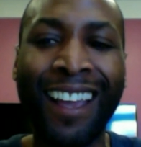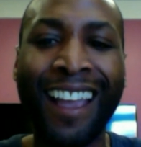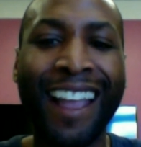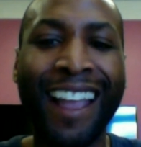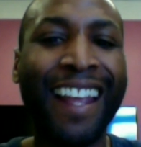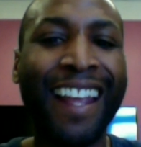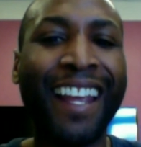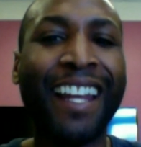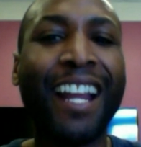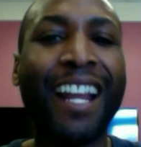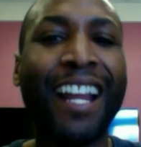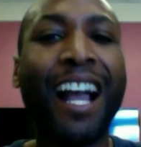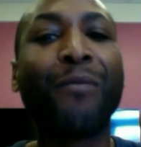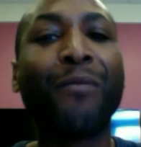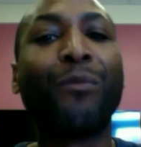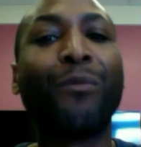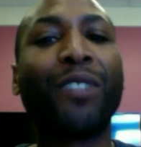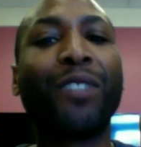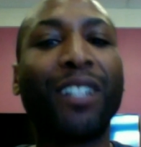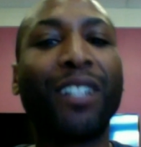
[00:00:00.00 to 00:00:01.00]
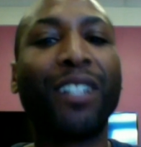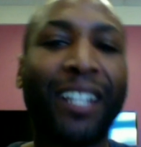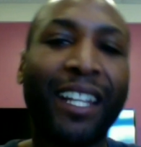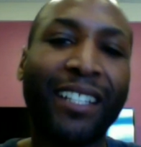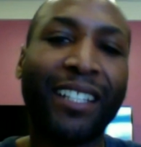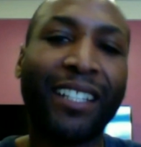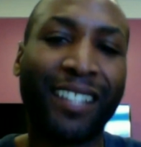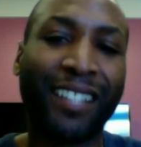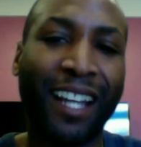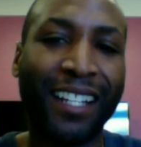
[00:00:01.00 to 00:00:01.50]
And I'm really
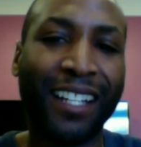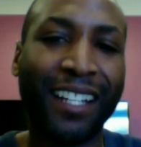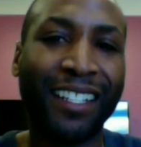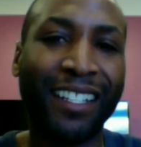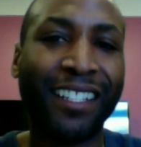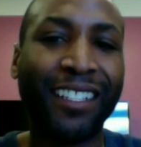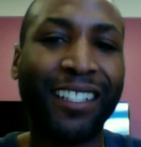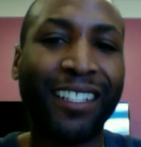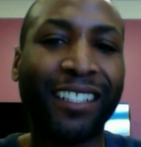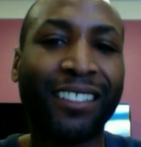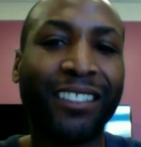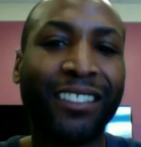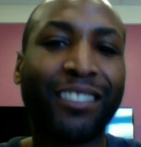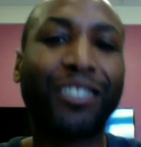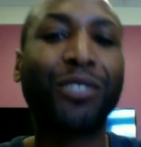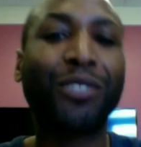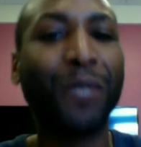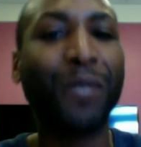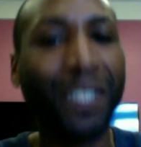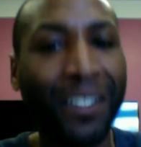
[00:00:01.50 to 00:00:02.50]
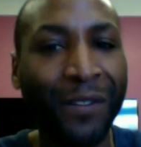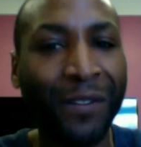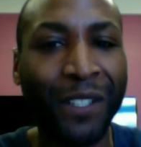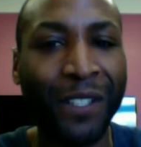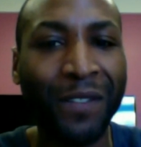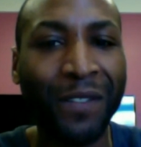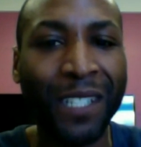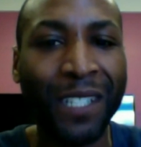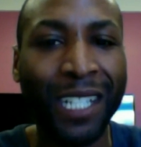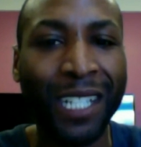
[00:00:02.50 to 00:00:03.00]
excited. It is
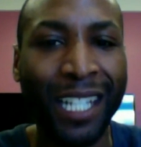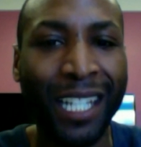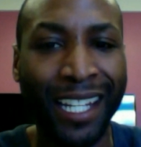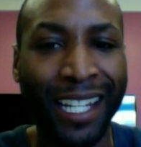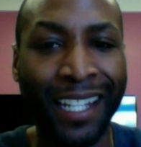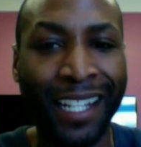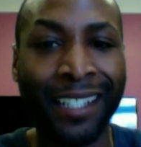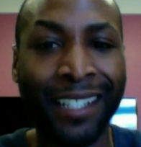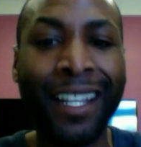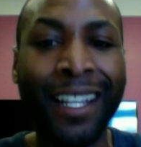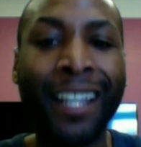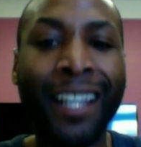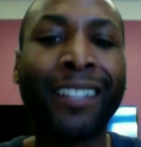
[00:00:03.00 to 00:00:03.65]
2015.